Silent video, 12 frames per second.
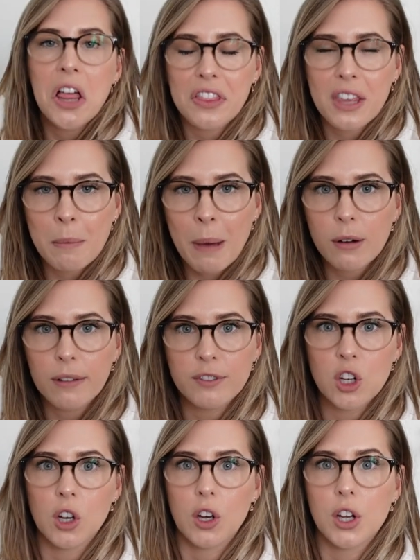The amount of
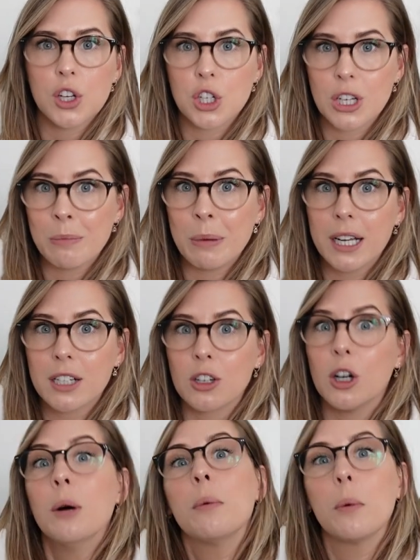dirt she picked
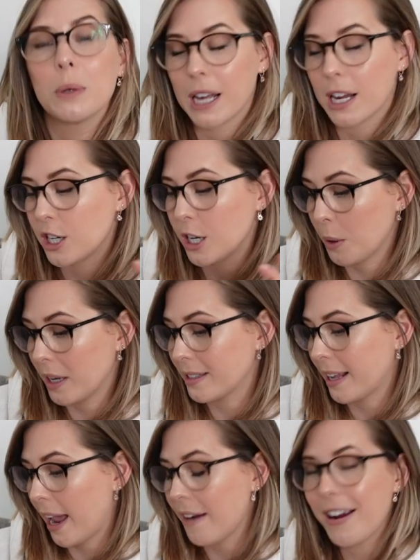up was actually quite
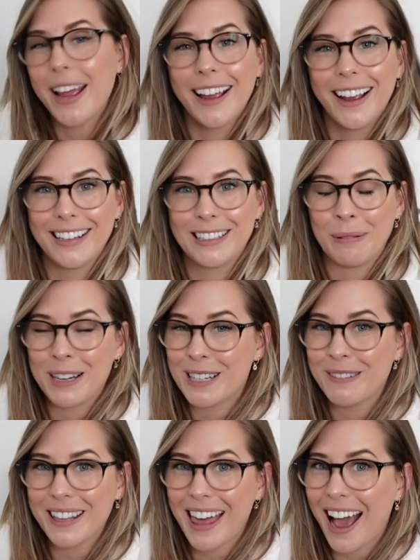scary,
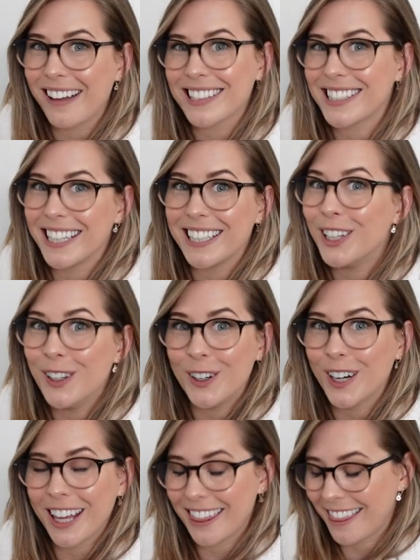especially when the house didn't
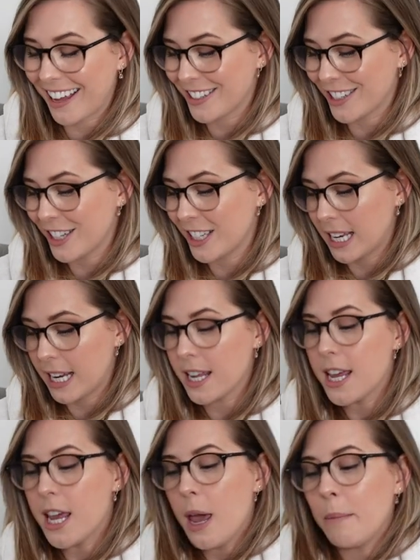look that
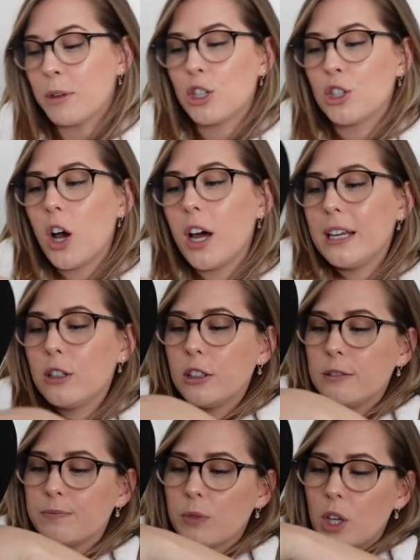dirty. But she's got a
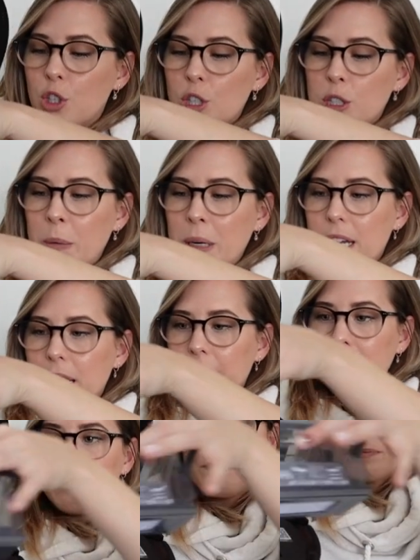little dustbin in here